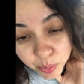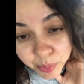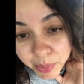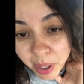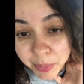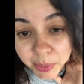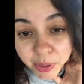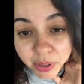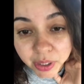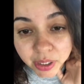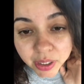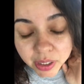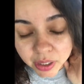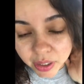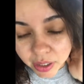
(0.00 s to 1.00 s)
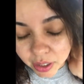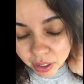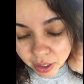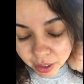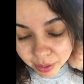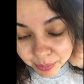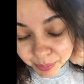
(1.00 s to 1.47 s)
bummer.
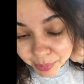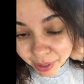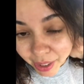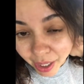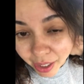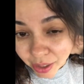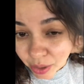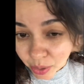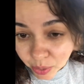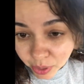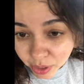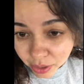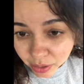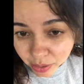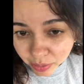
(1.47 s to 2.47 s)
But I knew it